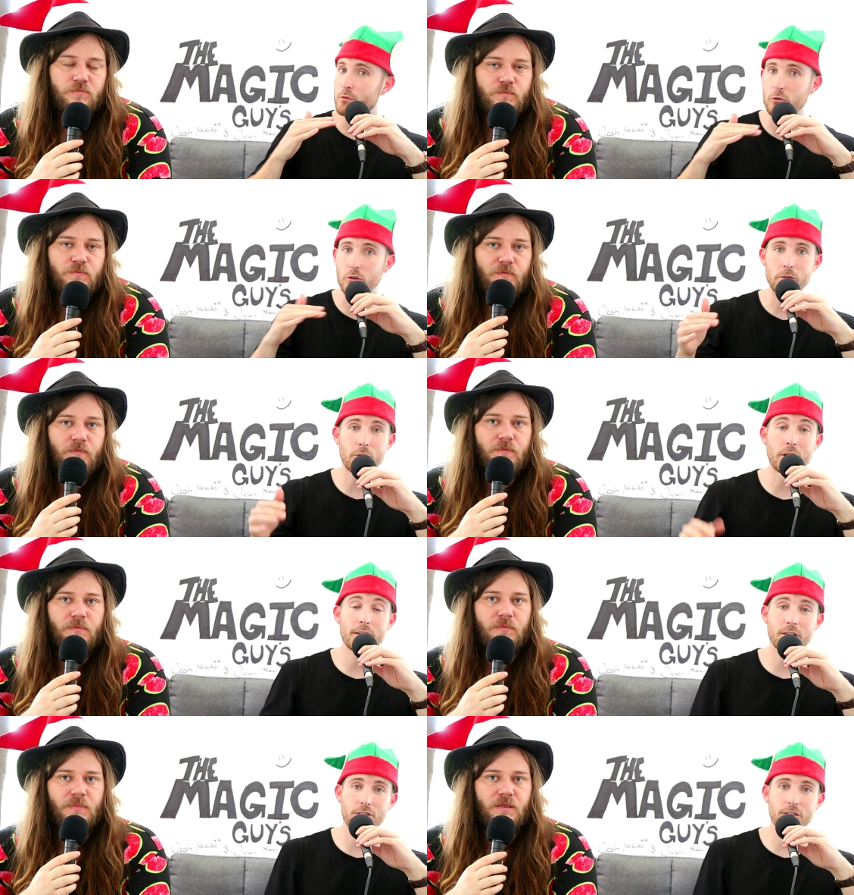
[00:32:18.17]
Speaker 1: fully
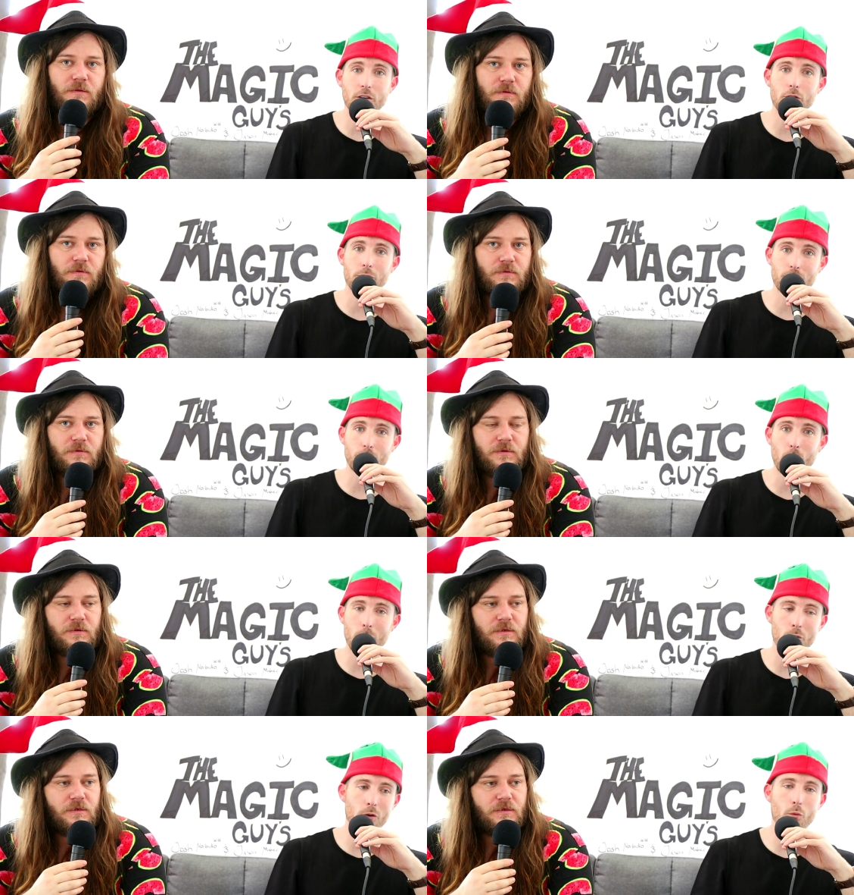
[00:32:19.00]
fund ourselves
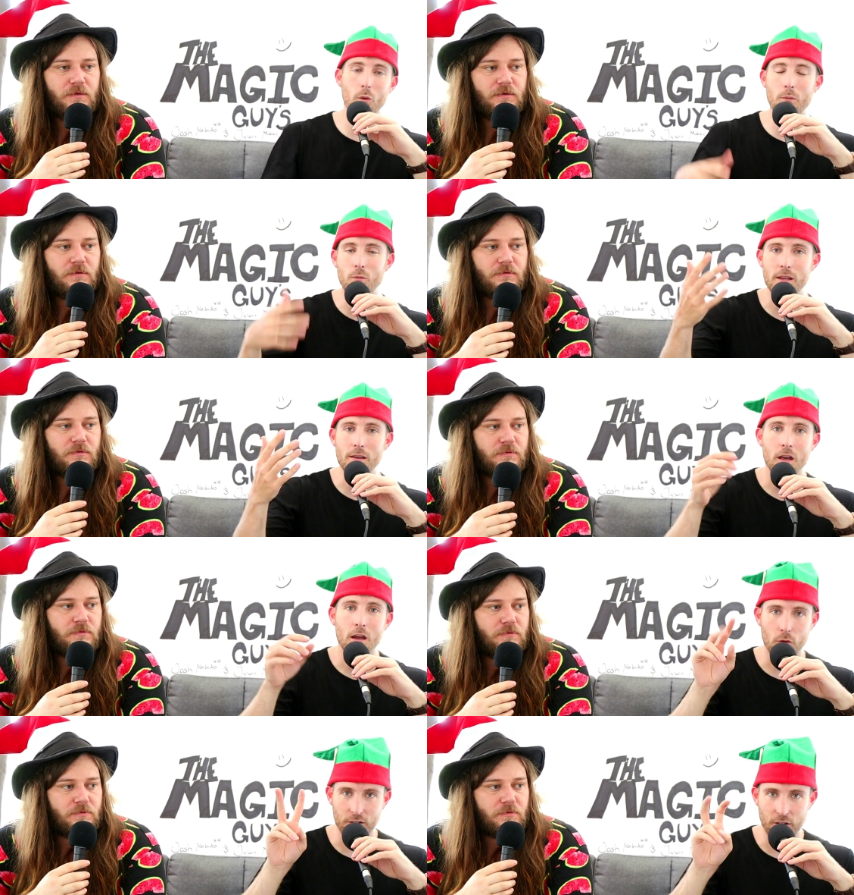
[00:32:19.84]
when we when we
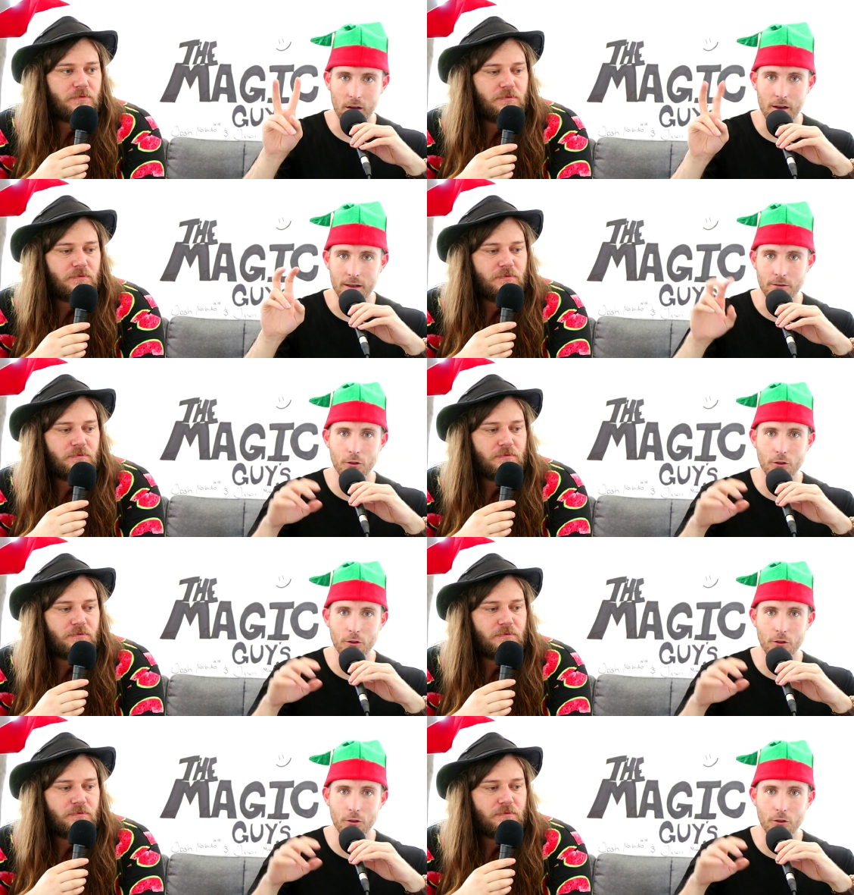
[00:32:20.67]
retire.